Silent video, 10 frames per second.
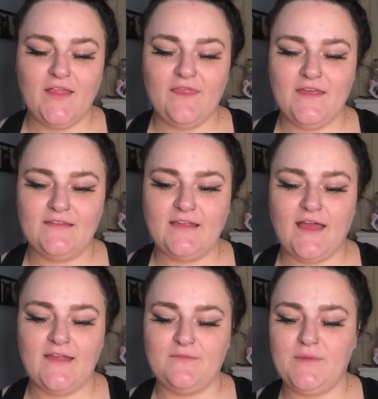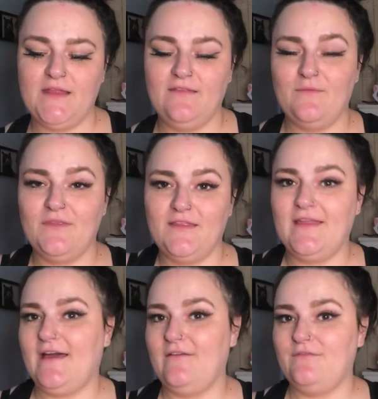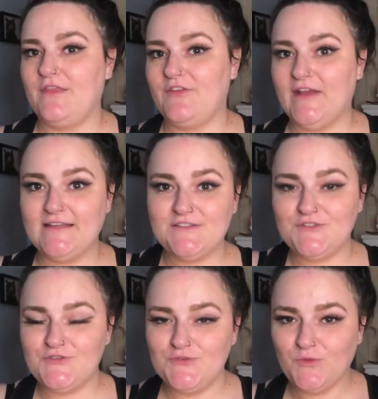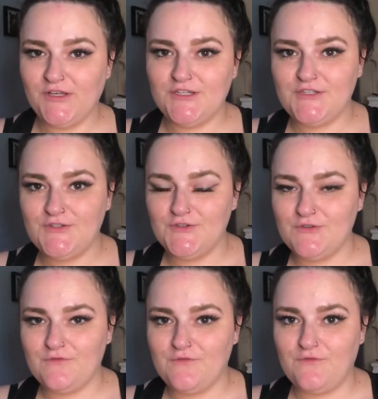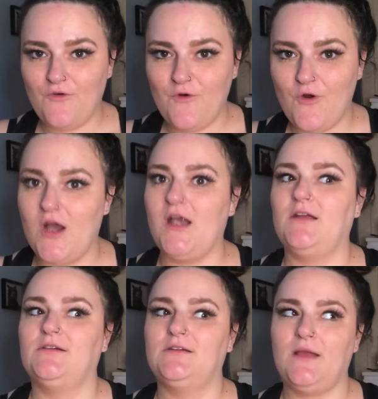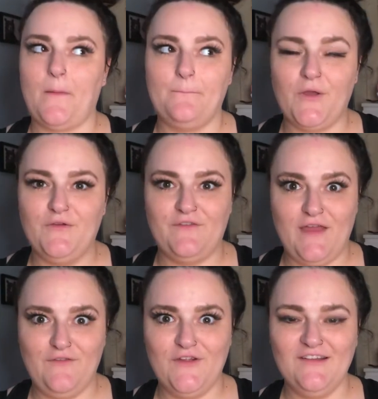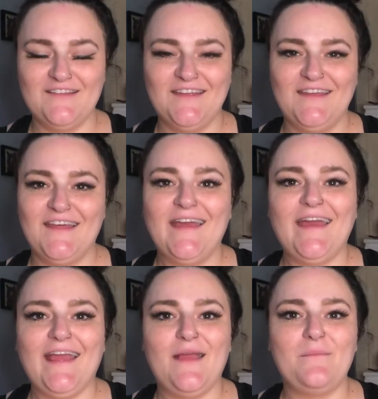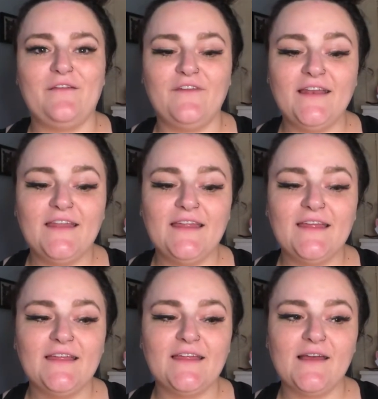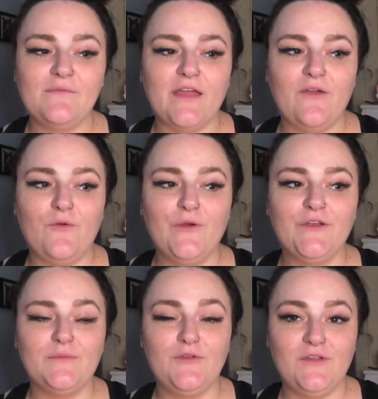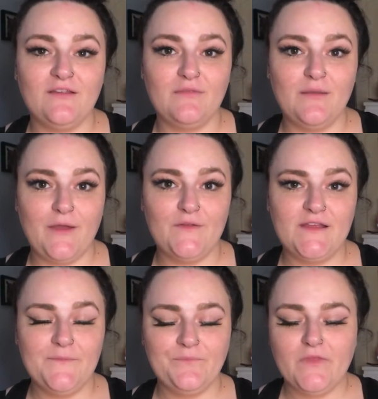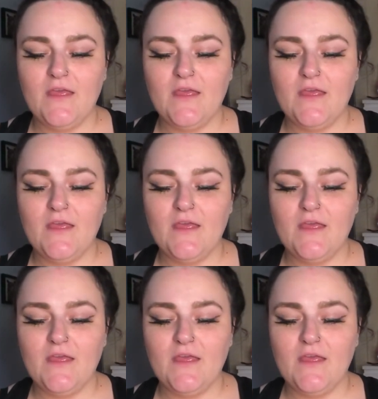This has been something that I've threatened to do and wanted to do for about five years um, and finally I'm now going to be doing something about it.